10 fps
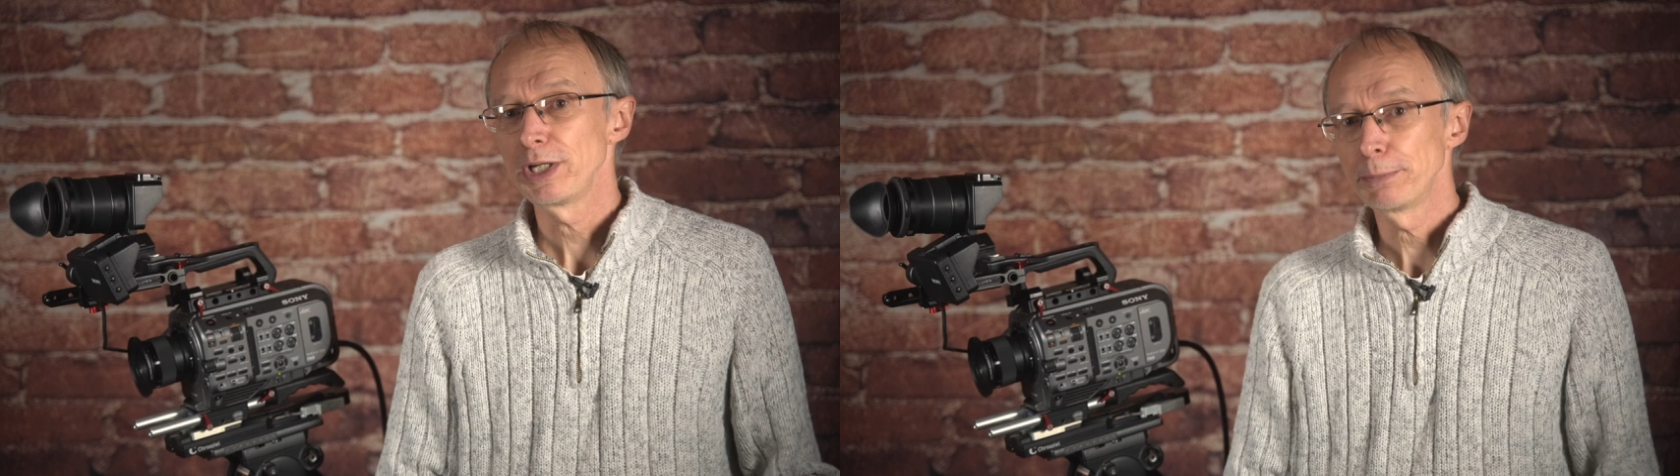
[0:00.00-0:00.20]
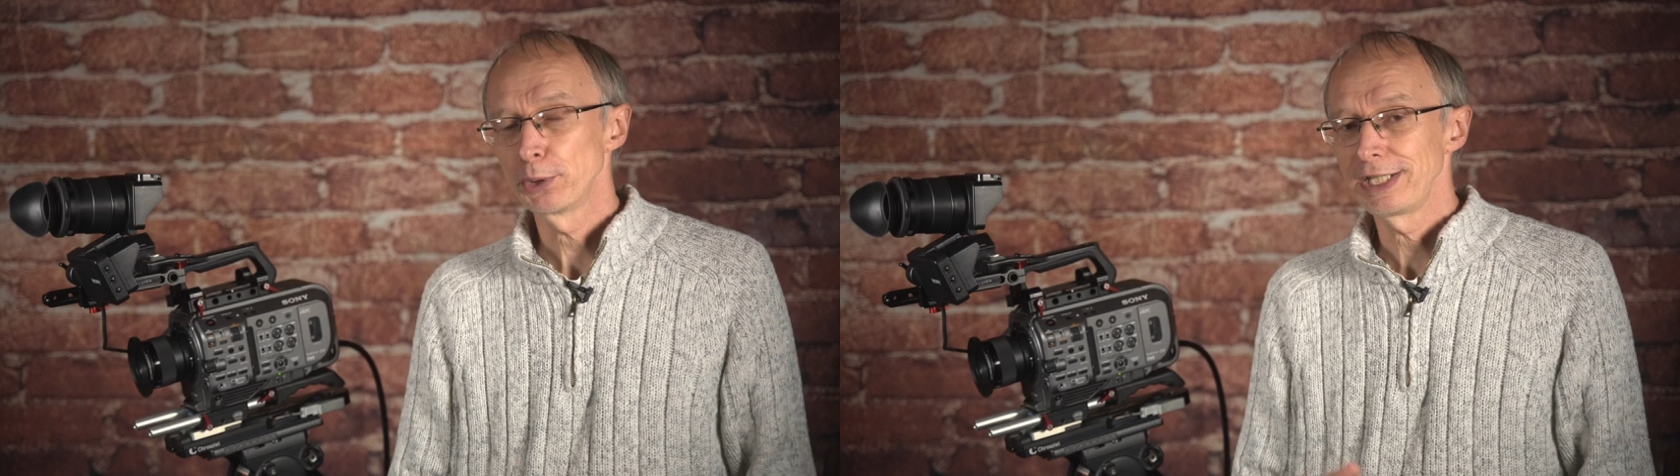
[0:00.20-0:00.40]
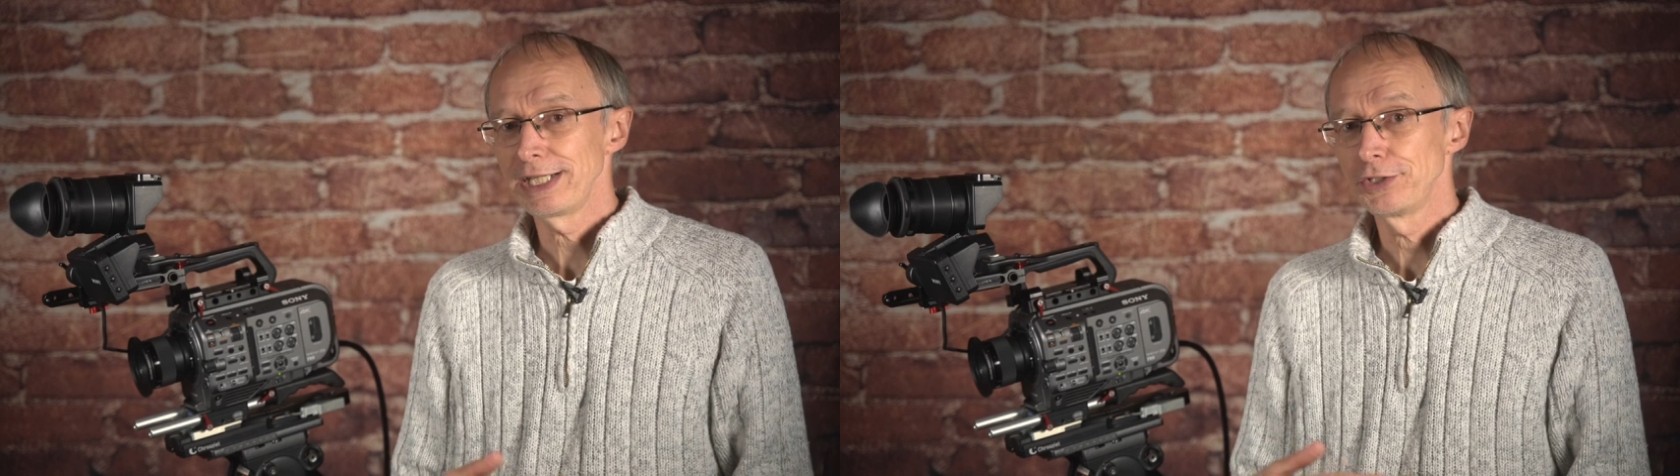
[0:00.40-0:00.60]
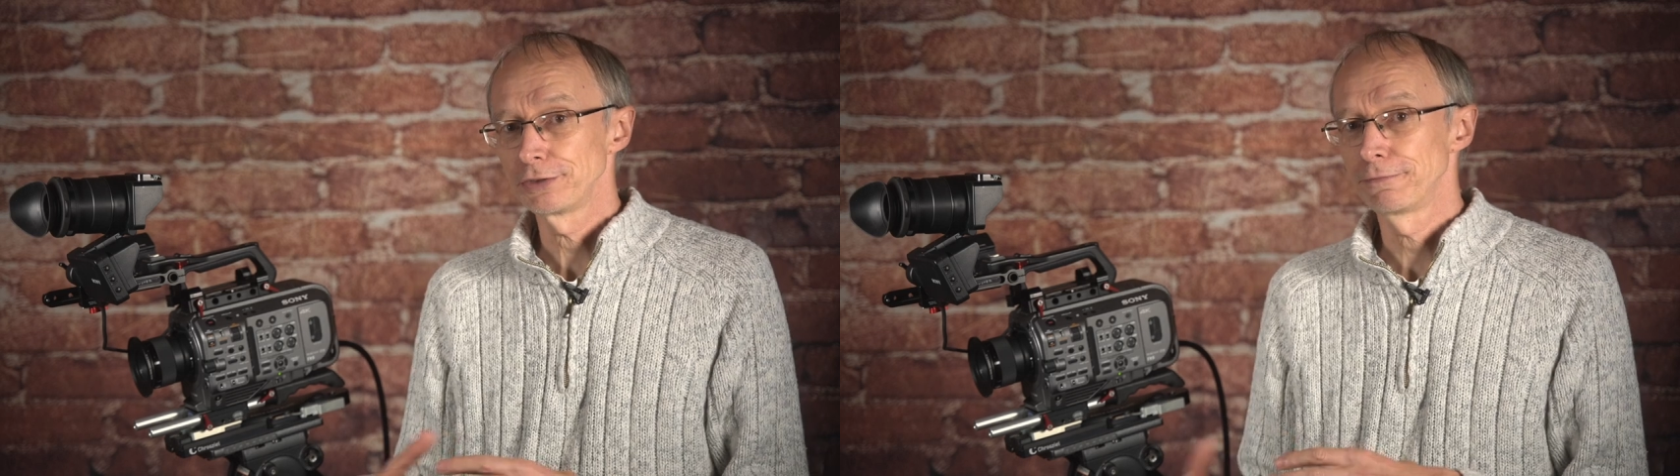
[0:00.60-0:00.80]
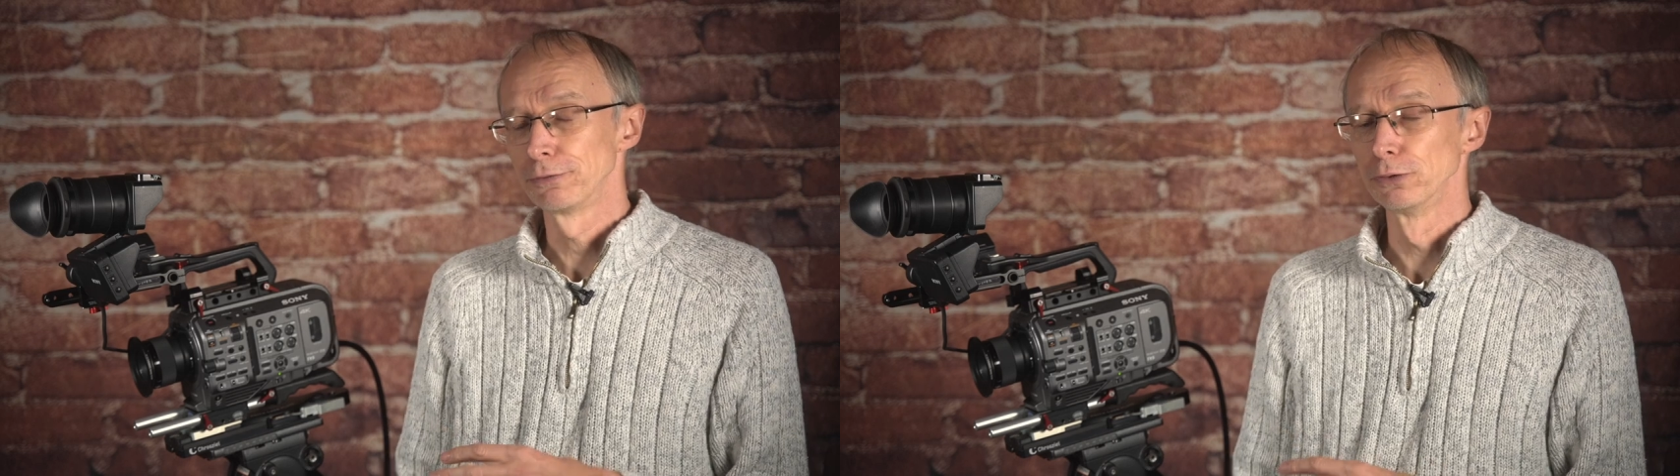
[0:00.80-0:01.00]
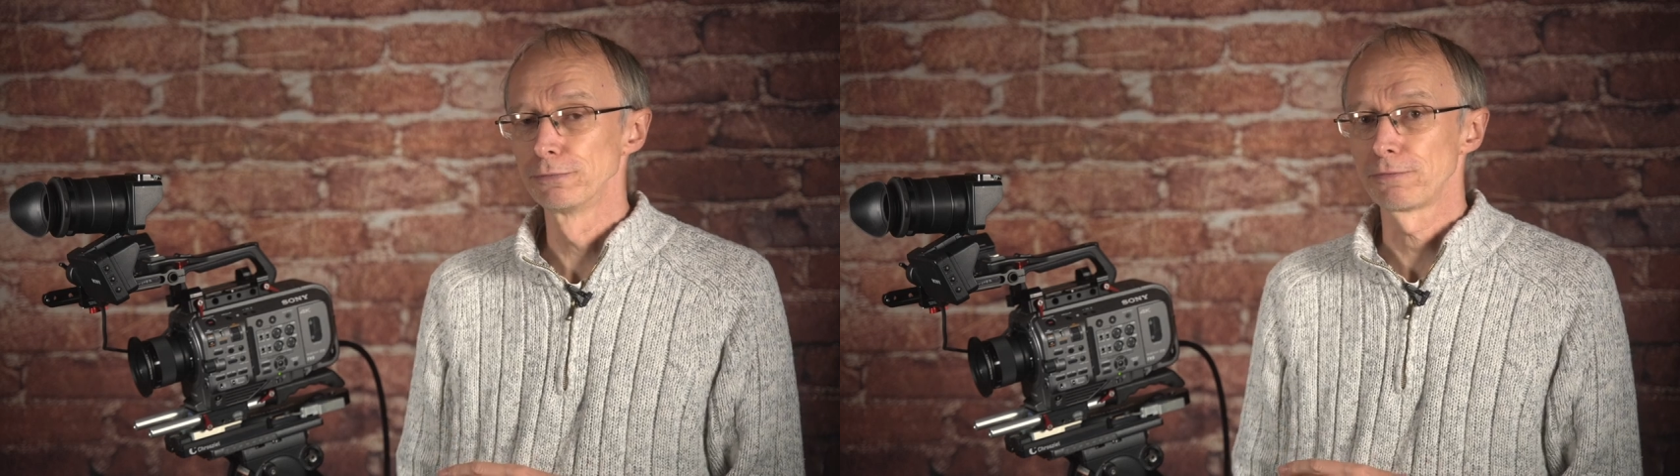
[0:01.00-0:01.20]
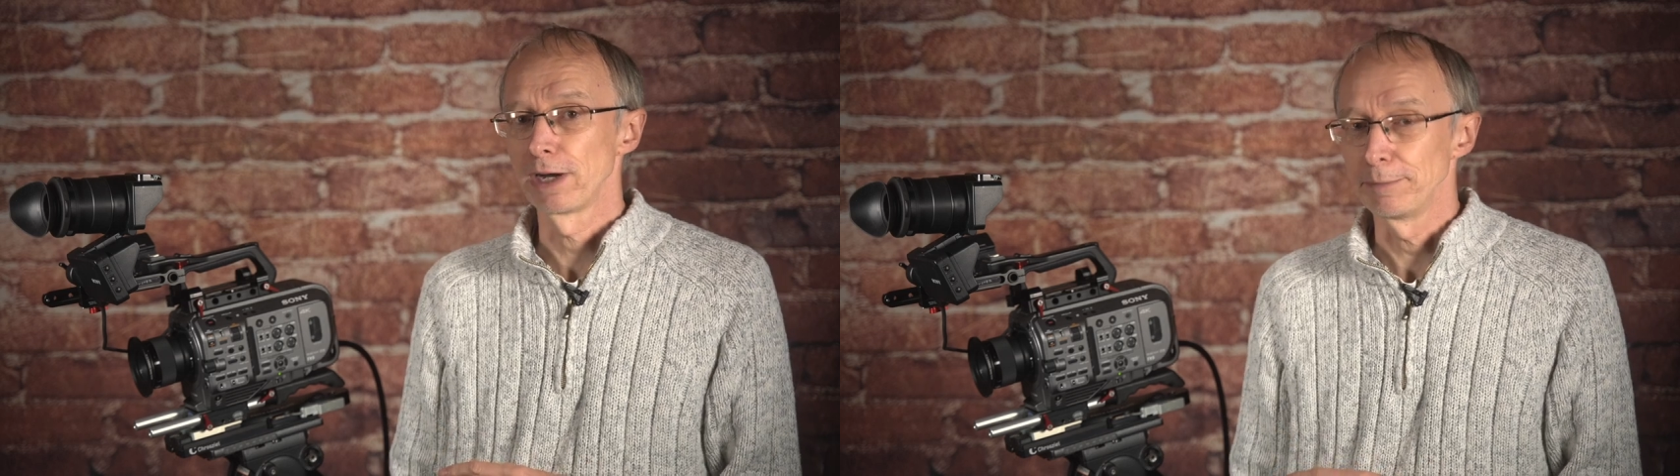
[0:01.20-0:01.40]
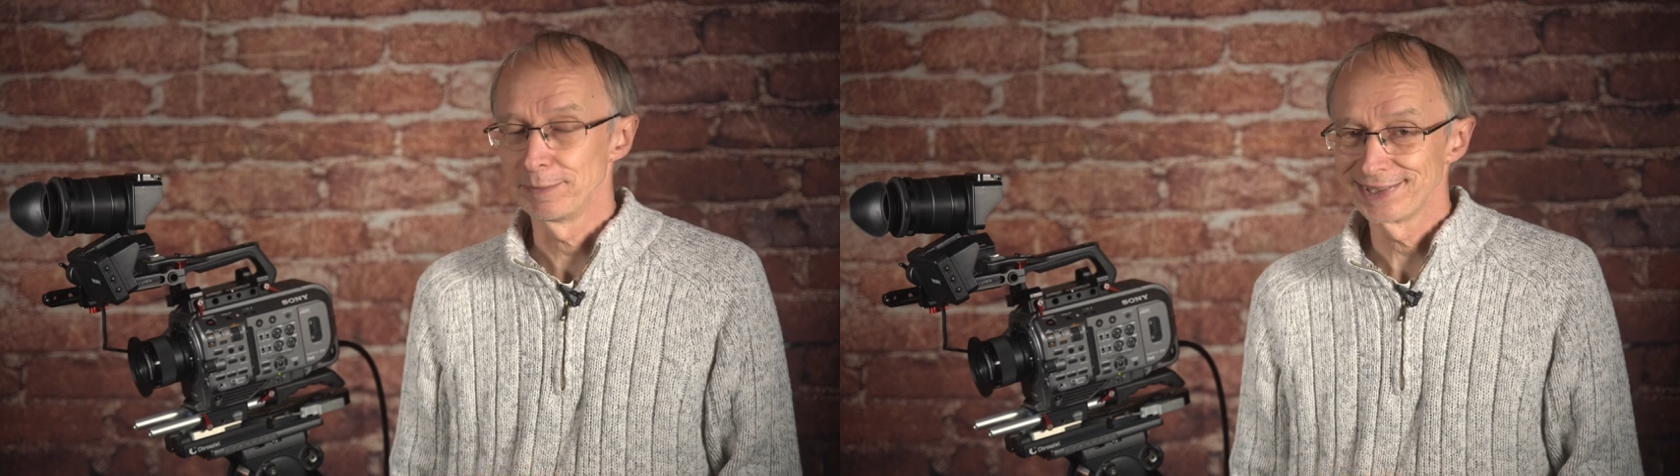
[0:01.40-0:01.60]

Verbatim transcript: you put it into full frame,